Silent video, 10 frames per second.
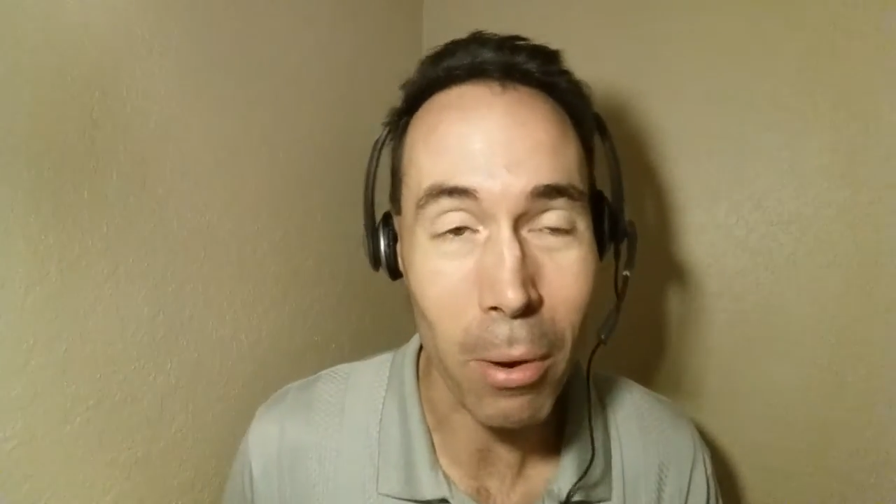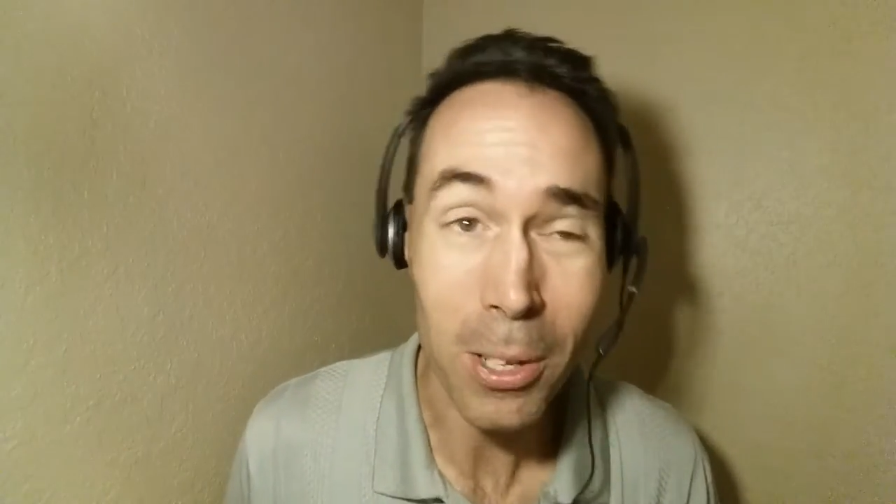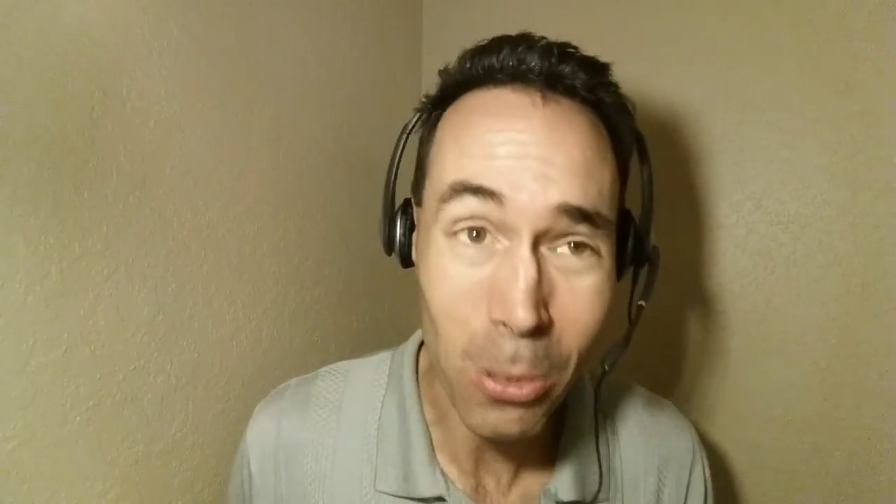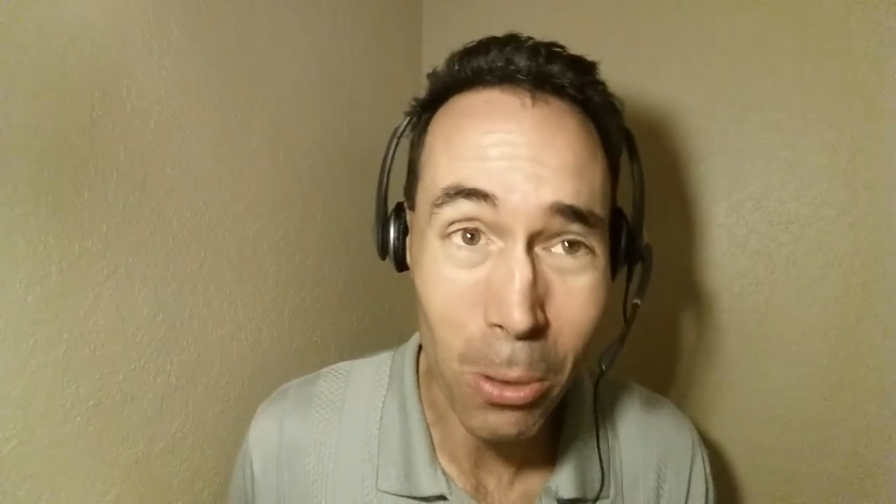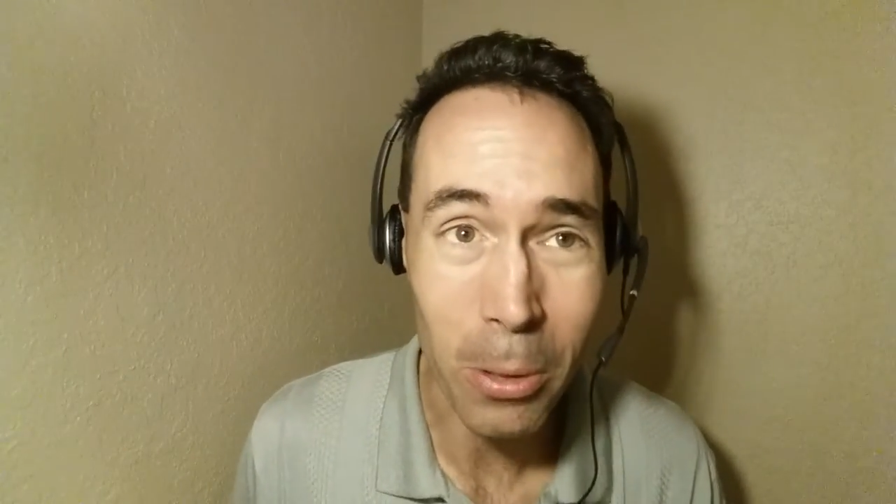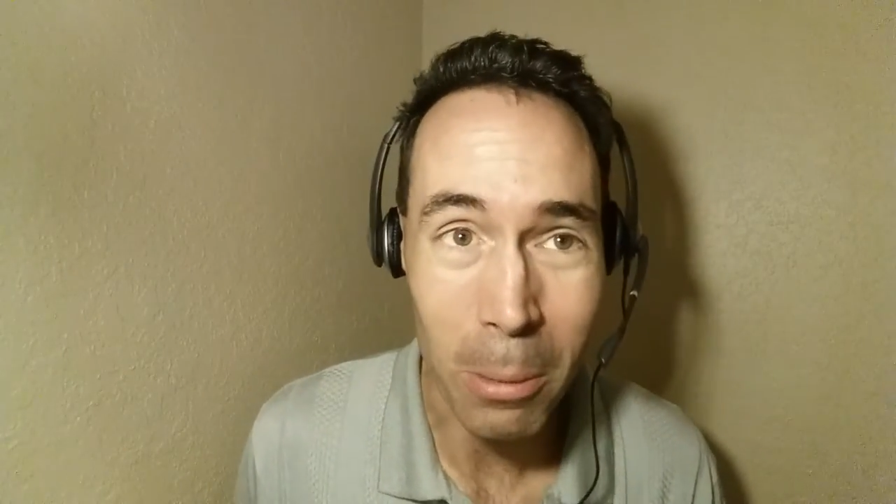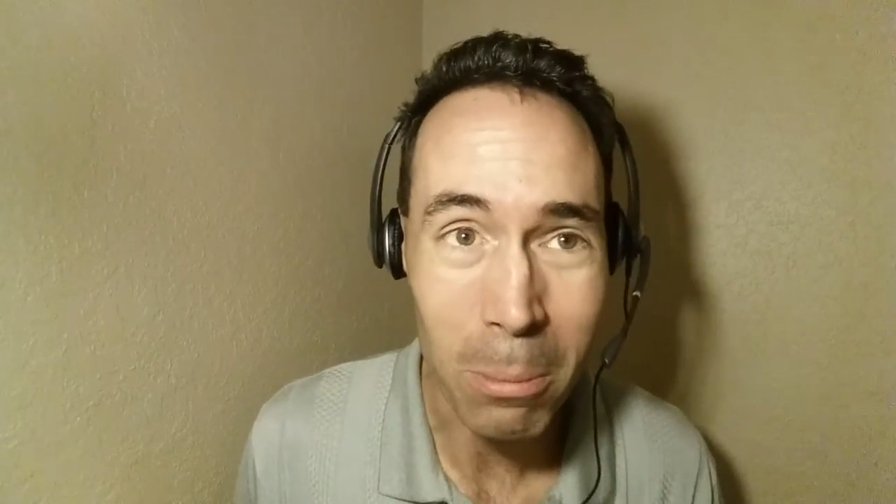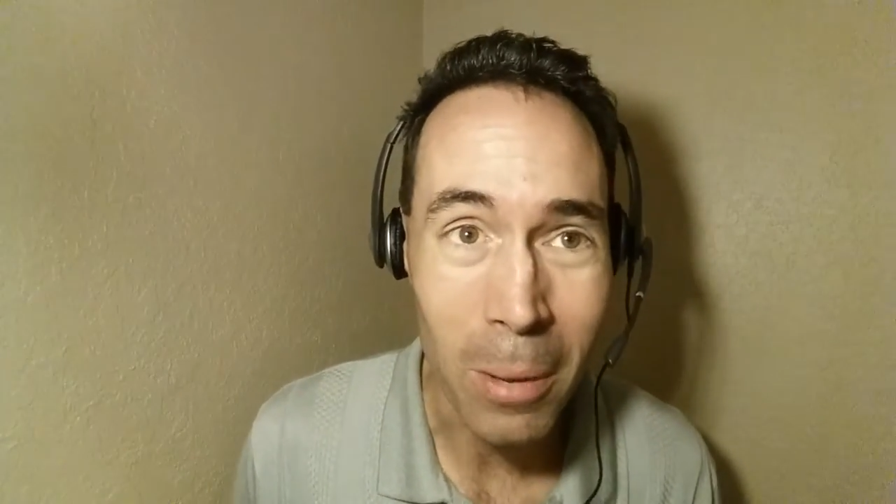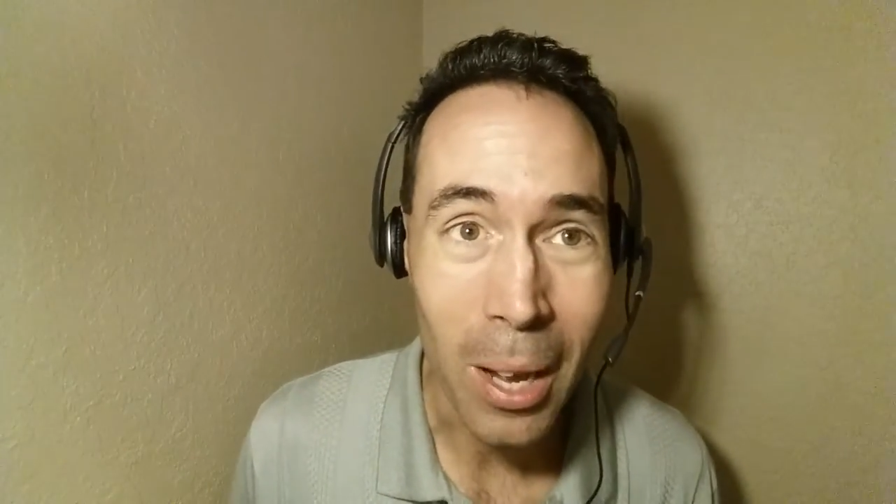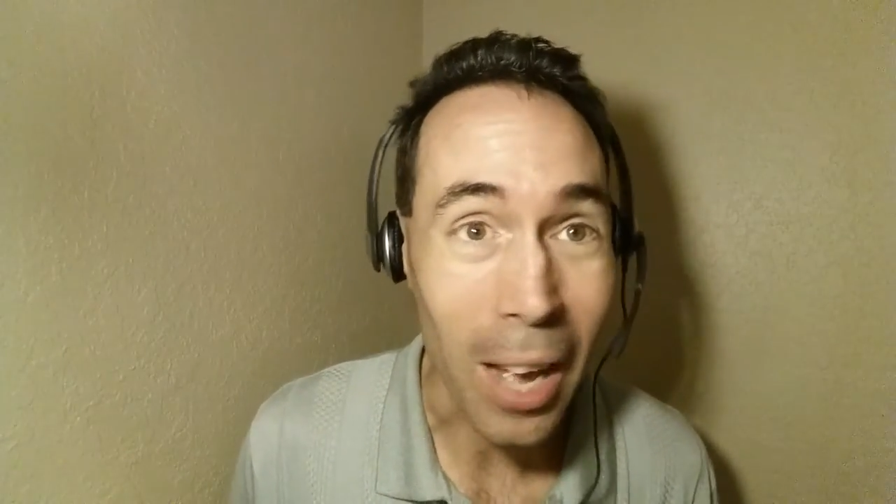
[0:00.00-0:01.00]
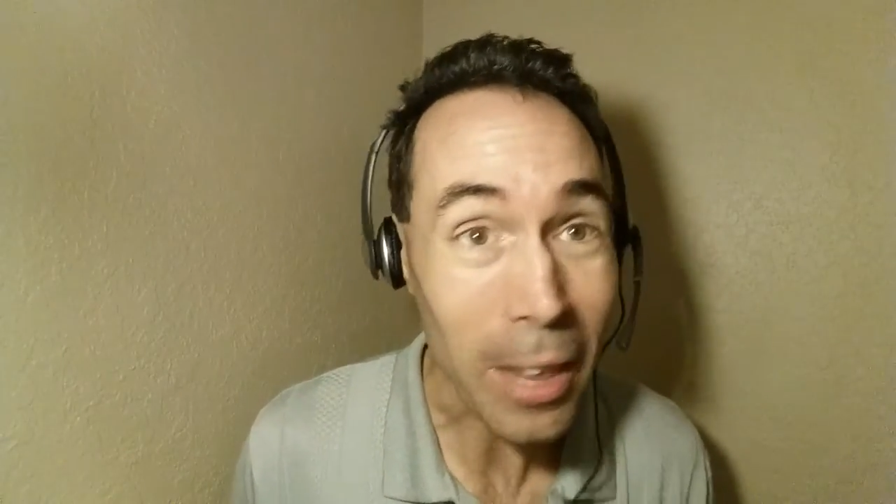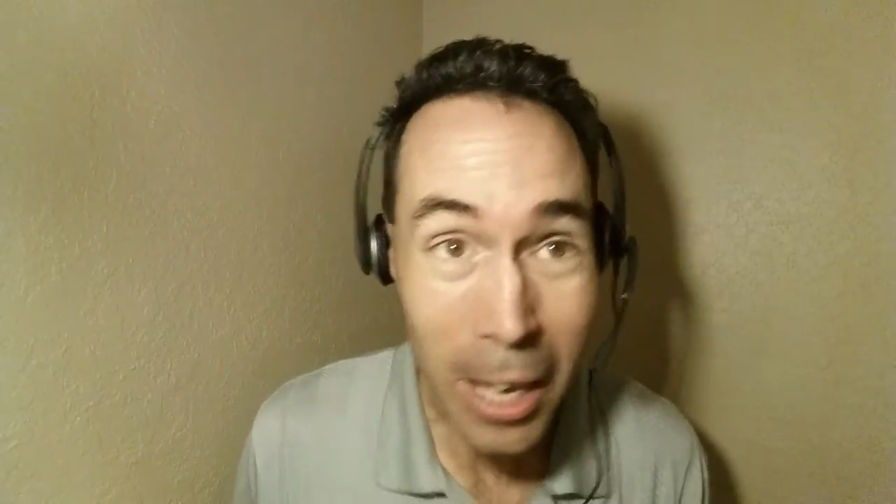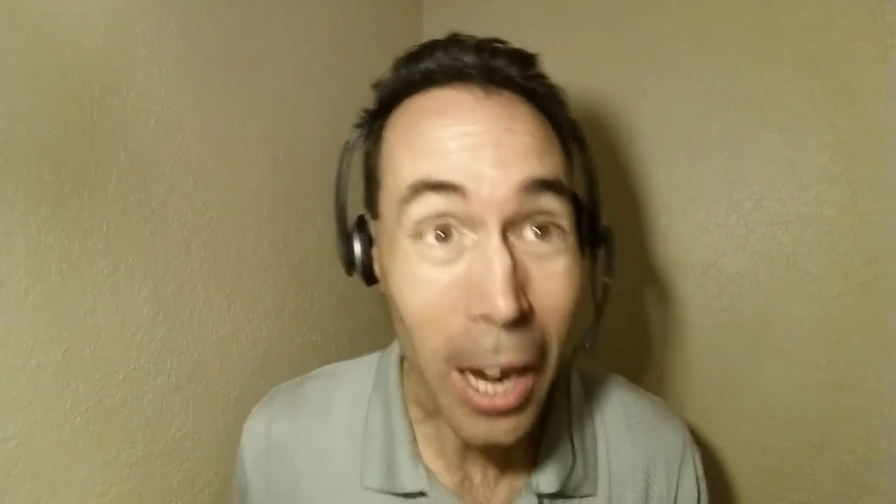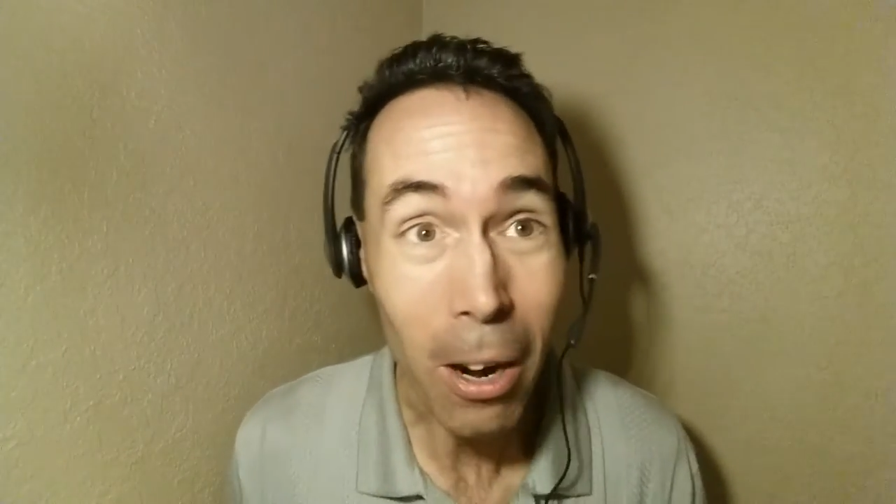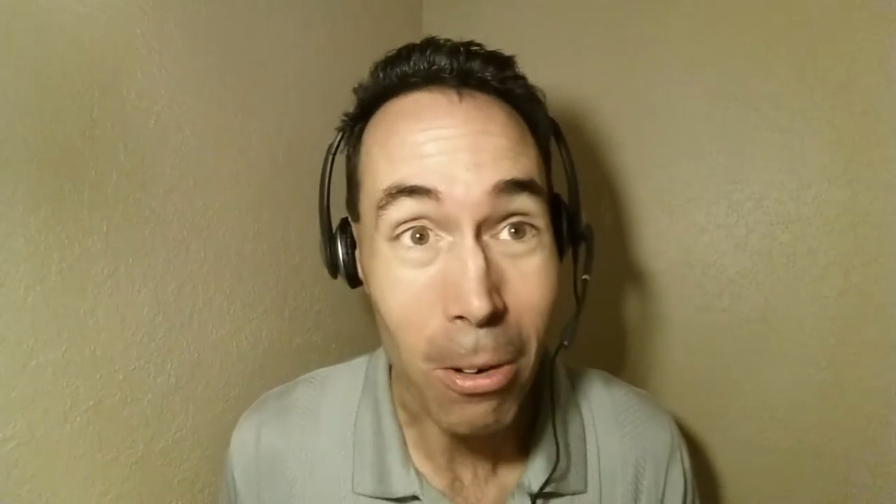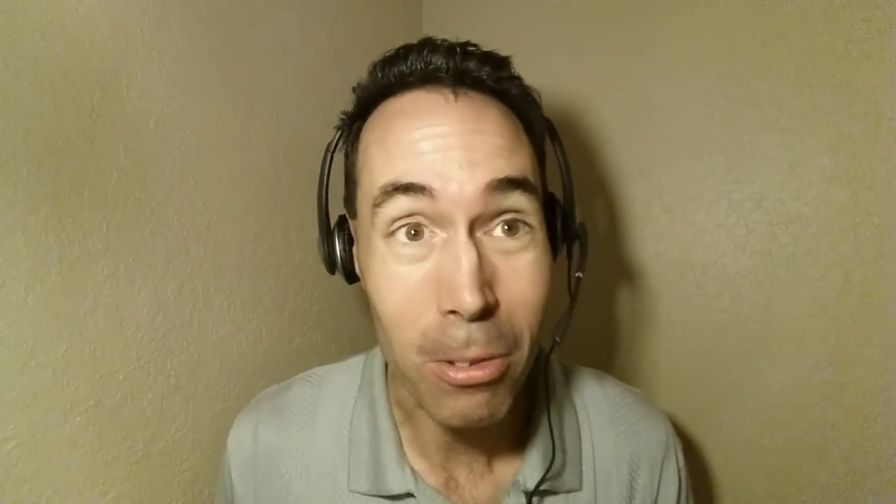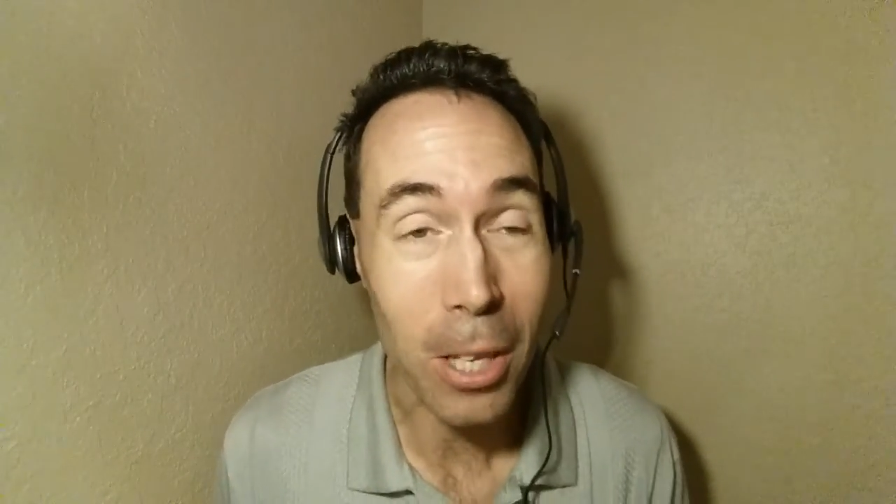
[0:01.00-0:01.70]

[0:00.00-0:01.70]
But I told them, and they cared.